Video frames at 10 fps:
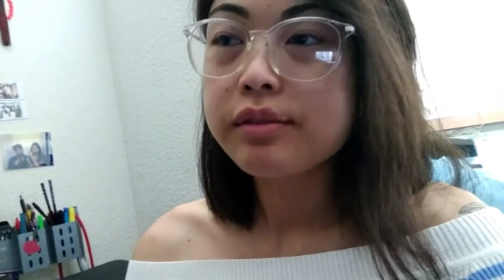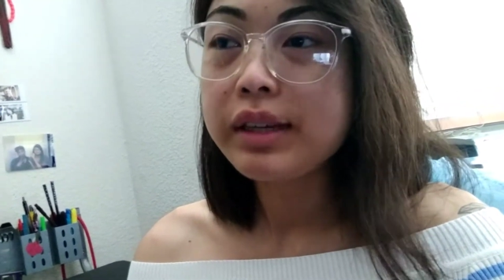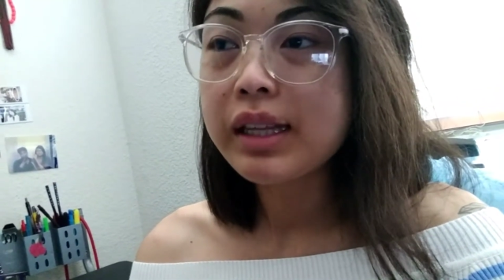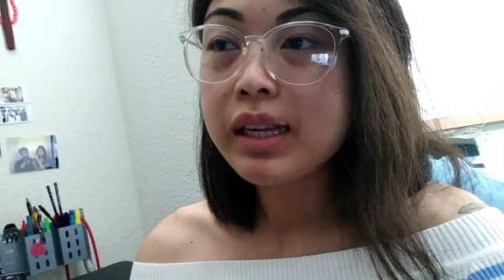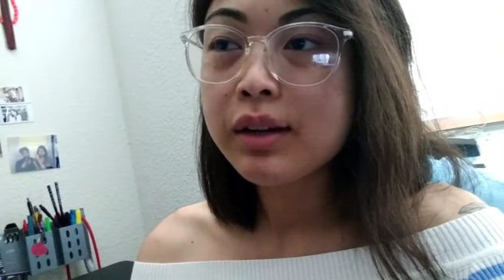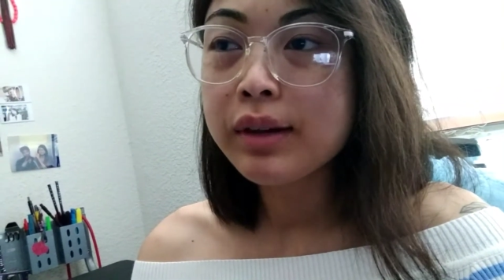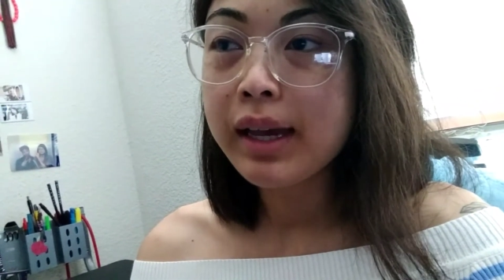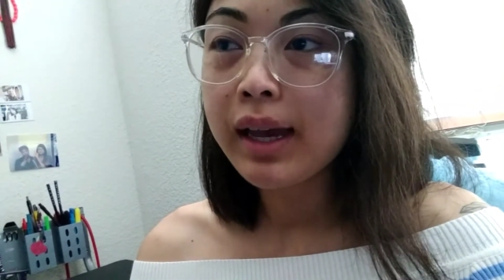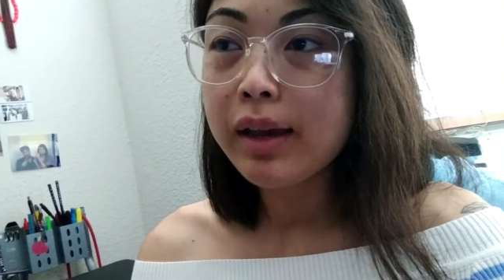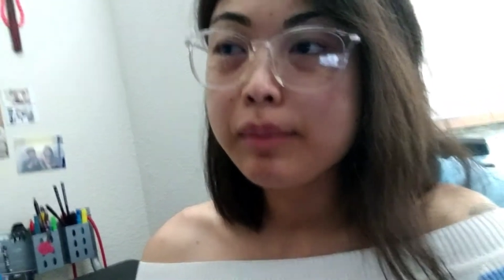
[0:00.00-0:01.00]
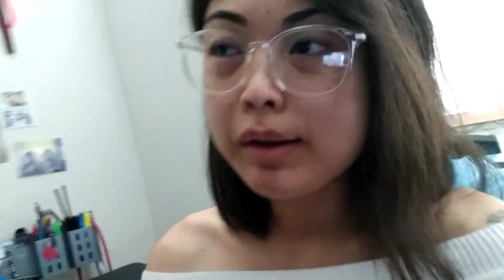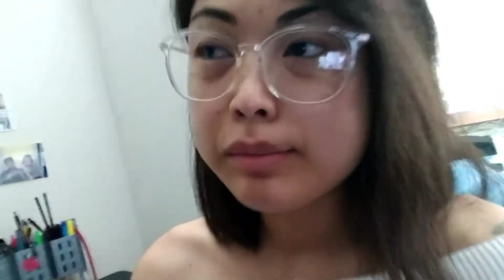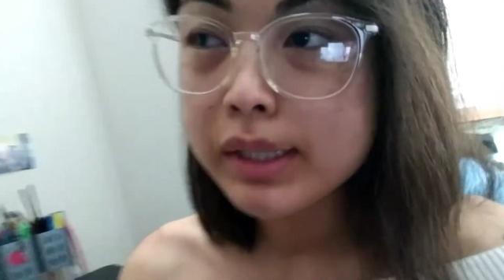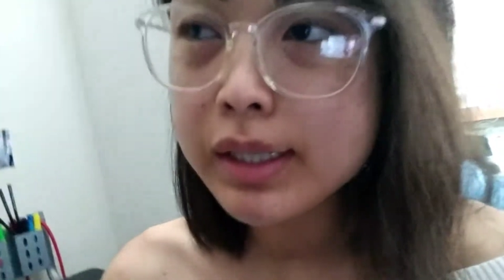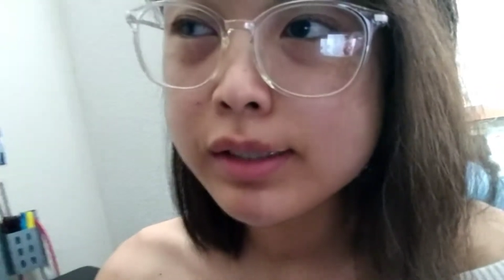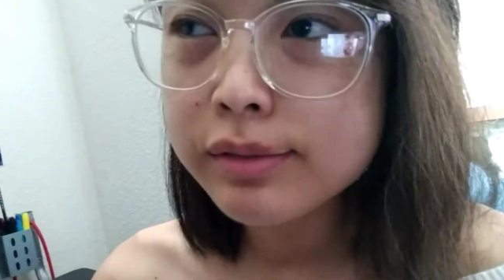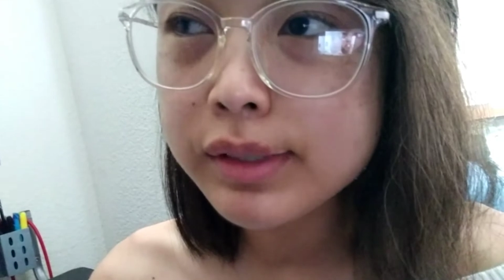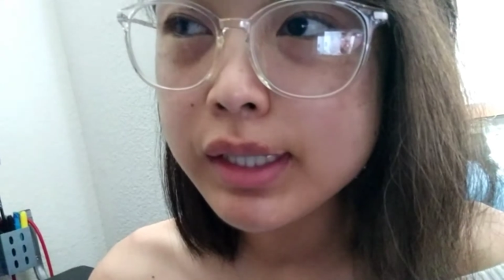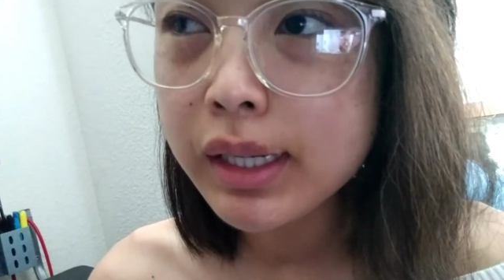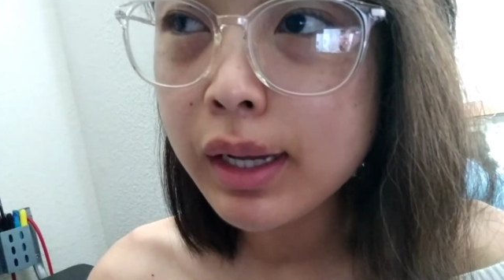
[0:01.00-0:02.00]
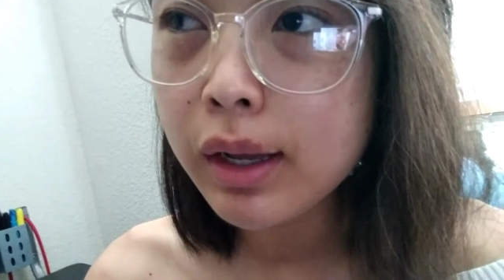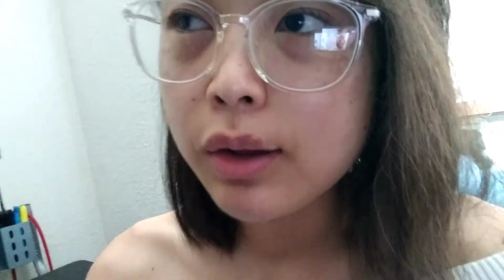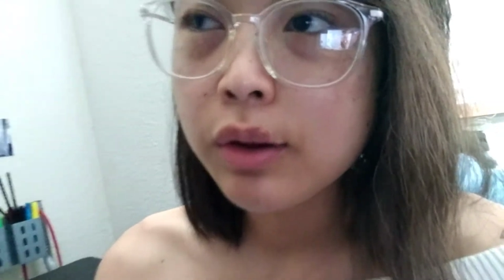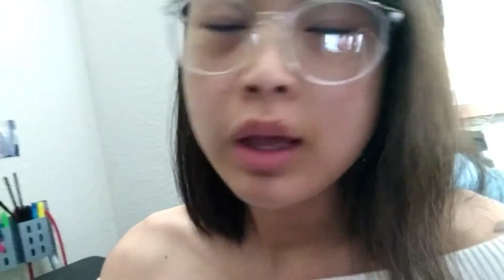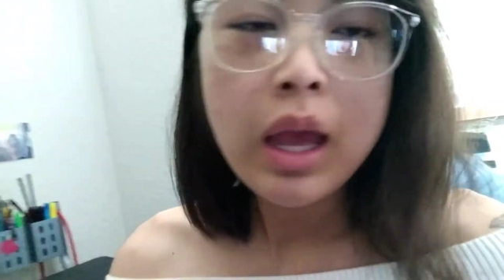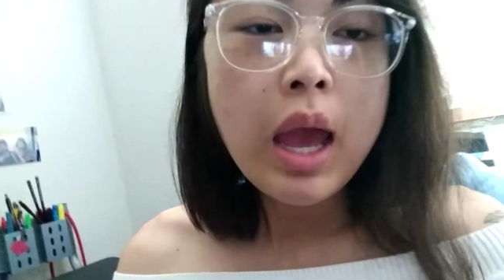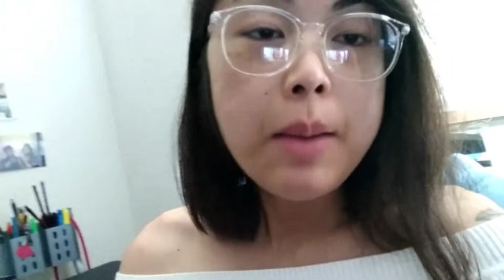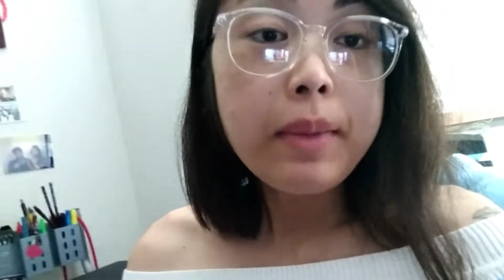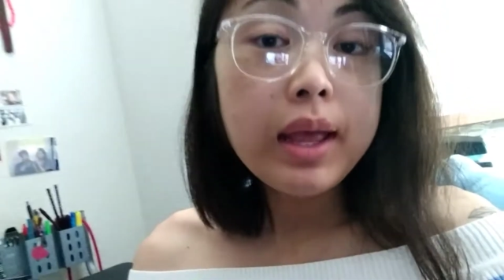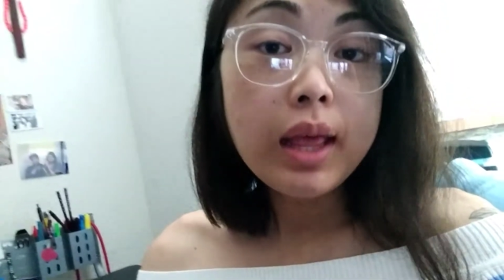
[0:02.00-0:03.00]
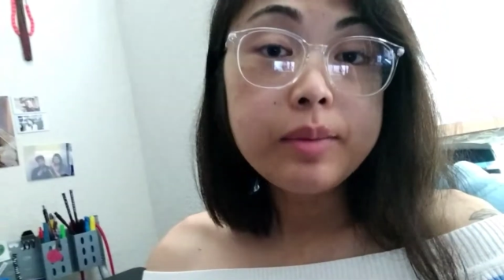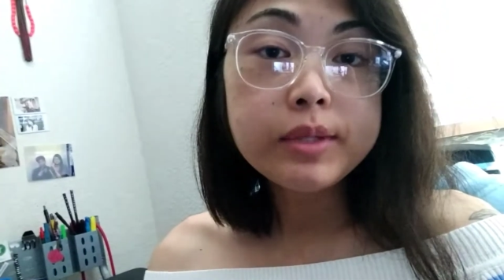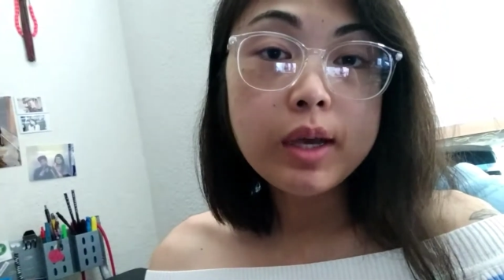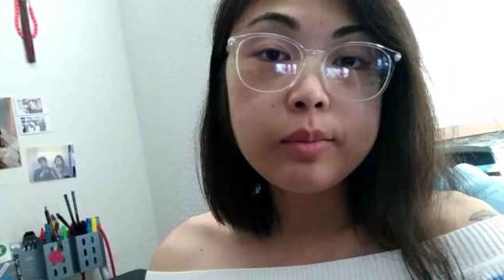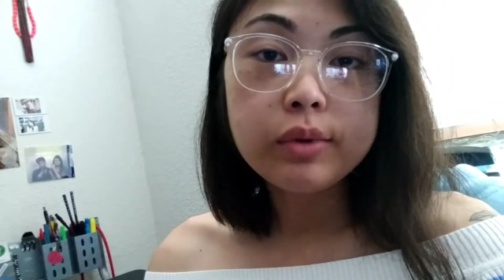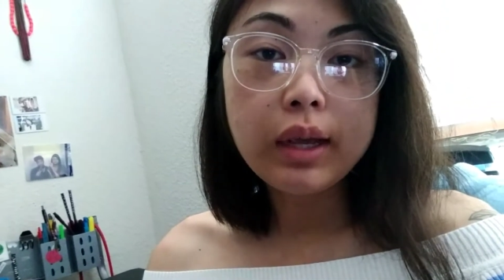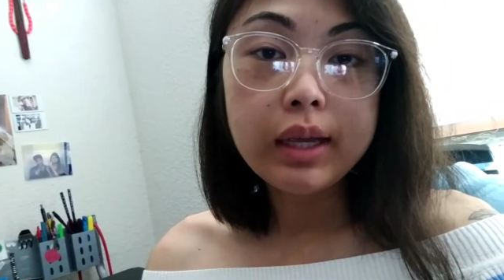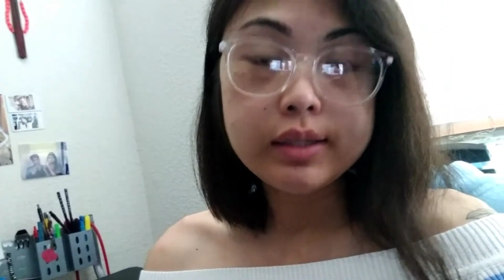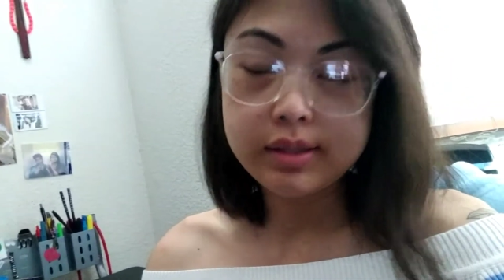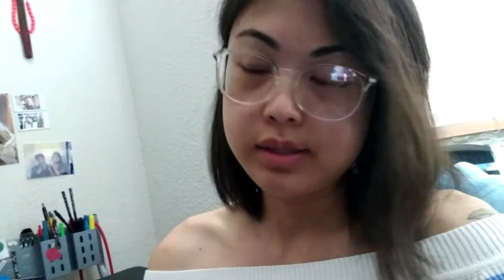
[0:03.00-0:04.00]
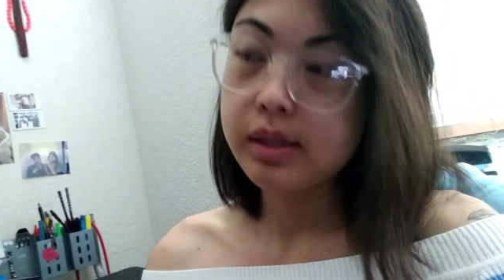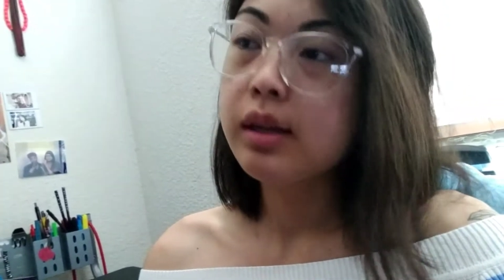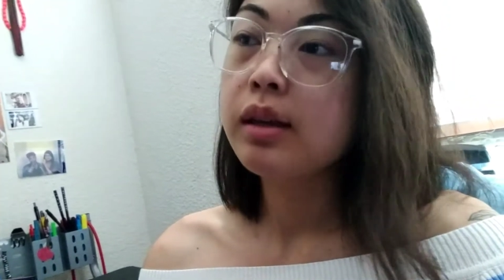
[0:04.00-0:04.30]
feeling okay about making a video, my laptop breaks.